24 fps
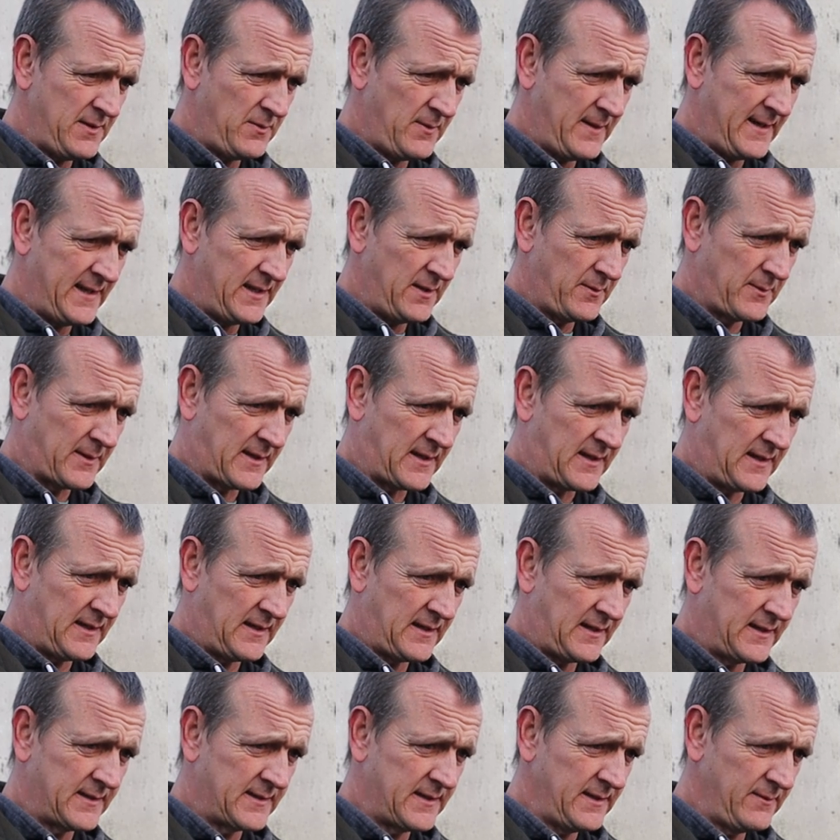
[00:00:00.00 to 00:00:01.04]
Stay where
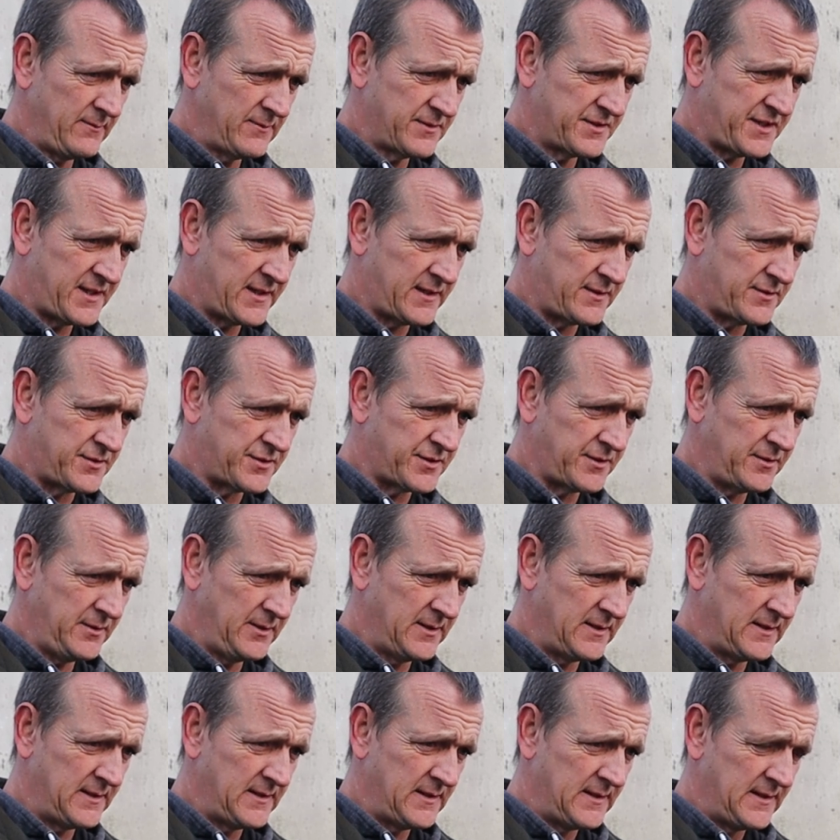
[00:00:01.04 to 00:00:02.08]
you are. I didn't
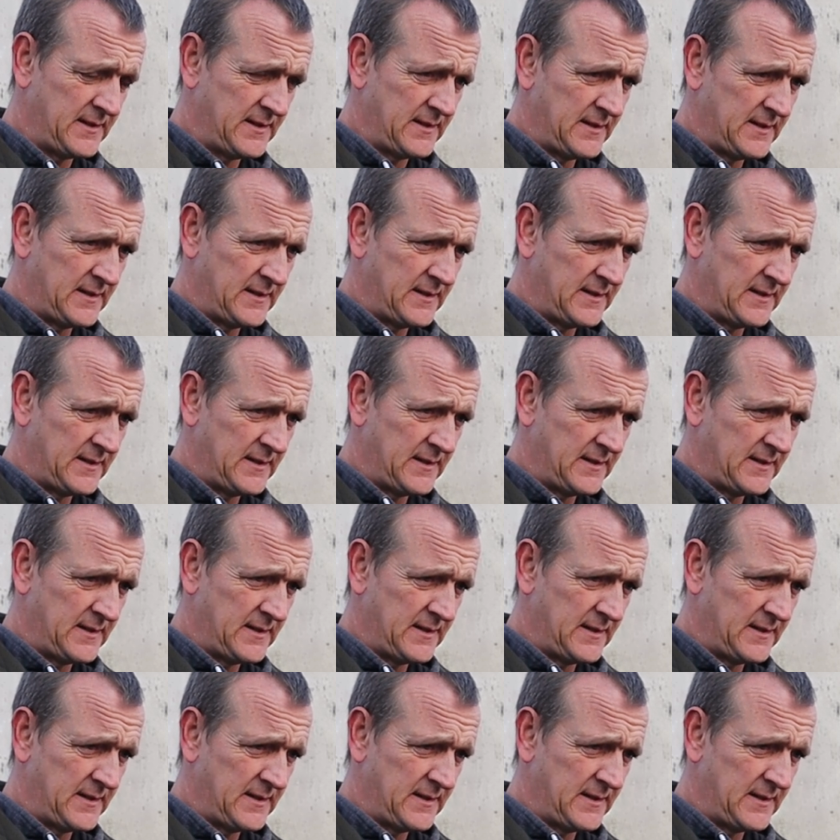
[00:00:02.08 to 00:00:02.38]
change you.